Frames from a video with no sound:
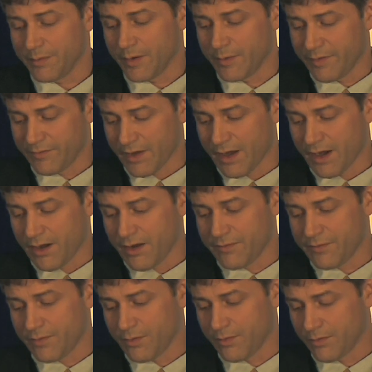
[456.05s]
but we've got an
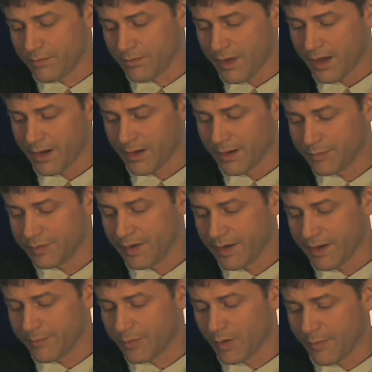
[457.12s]
awful lot of
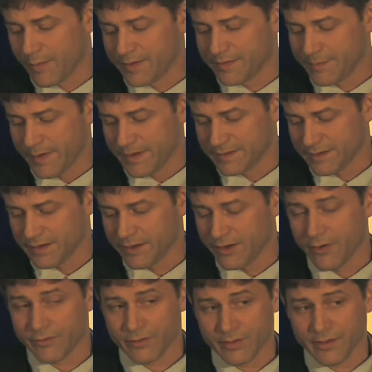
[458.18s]
plugging permits basically
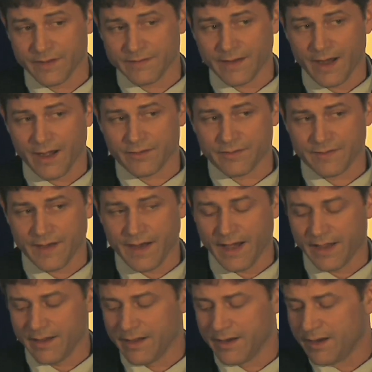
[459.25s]
over the entire
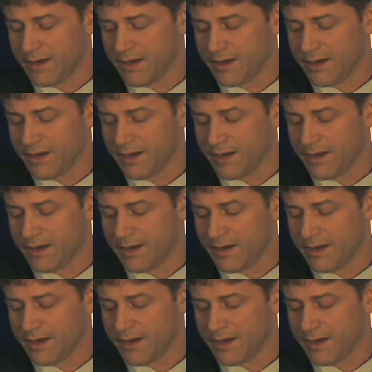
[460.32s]
state.